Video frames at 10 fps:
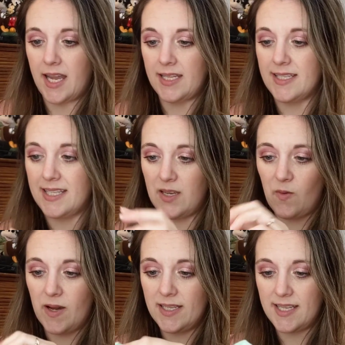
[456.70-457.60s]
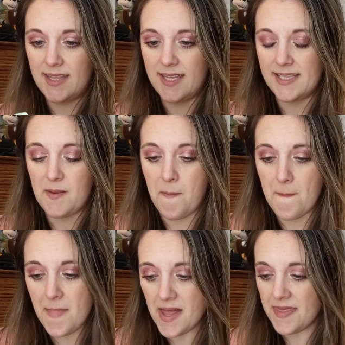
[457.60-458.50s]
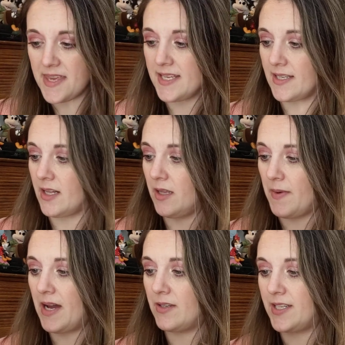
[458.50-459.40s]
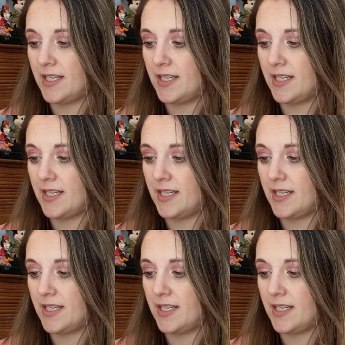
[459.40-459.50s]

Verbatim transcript: and see what this month is all about.